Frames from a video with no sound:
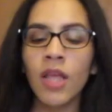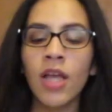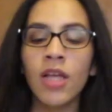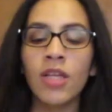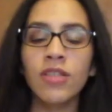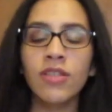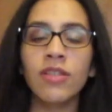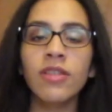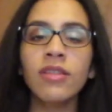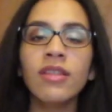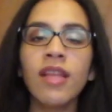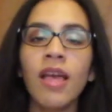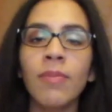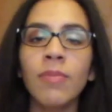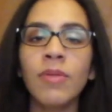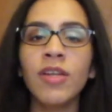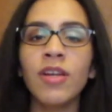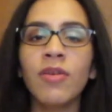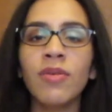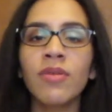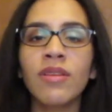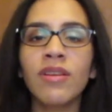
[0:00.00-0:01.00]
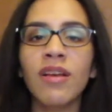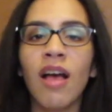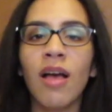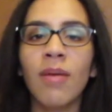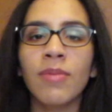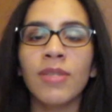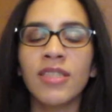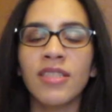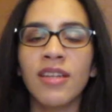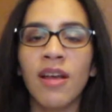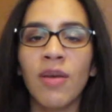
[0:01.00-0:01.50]
So let me know in the
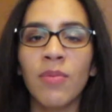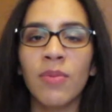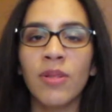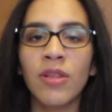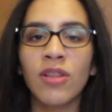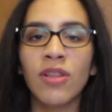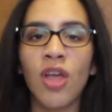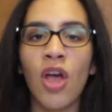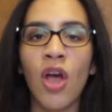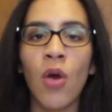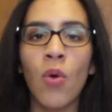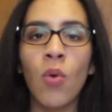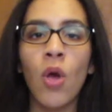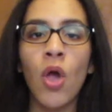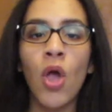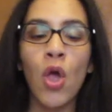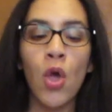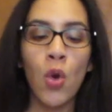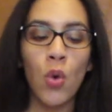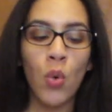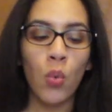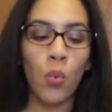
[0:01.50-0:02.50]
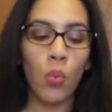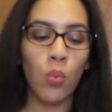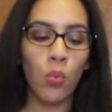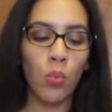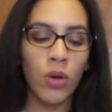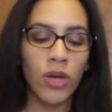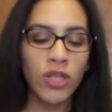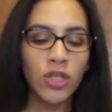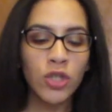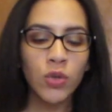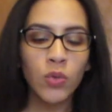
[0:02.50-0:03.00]
comments down below
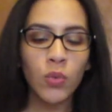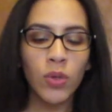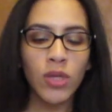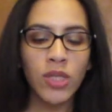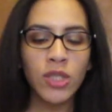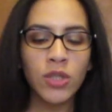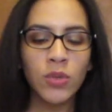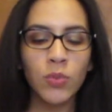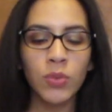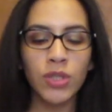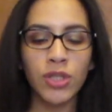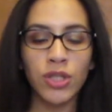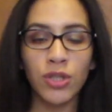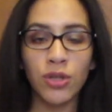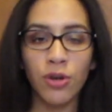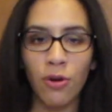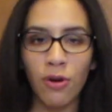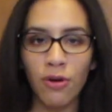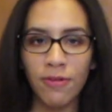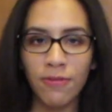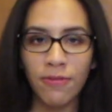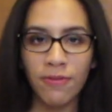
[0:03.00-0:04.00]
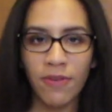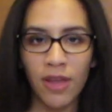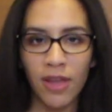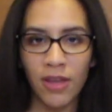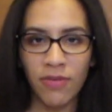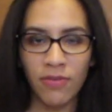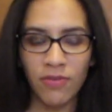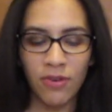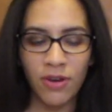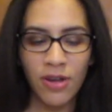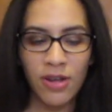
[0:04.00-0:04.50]
which quiz was your
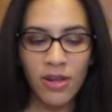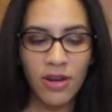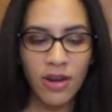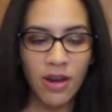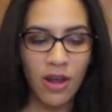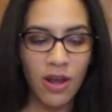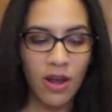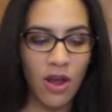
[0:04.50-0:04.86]
favorite,